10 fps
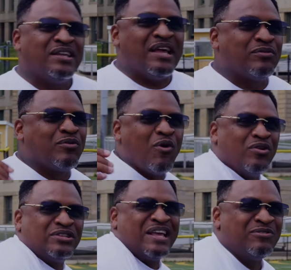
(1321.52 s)
they
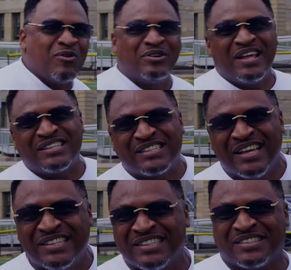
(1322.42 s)
ruined their
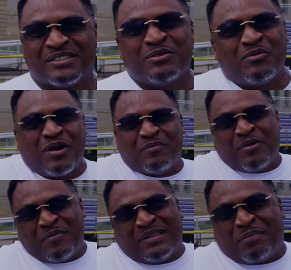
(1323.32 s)
season because we wasn't
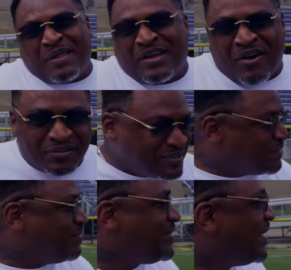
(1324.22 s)
going to make the playoffs.
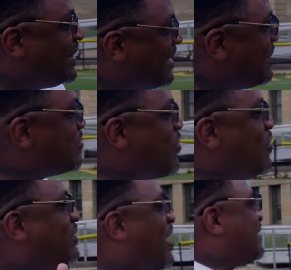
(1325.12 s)
They like, he
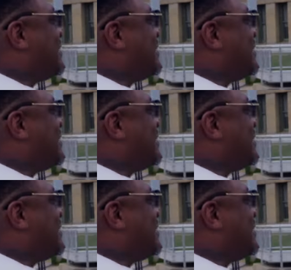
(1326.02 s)
ruined y'all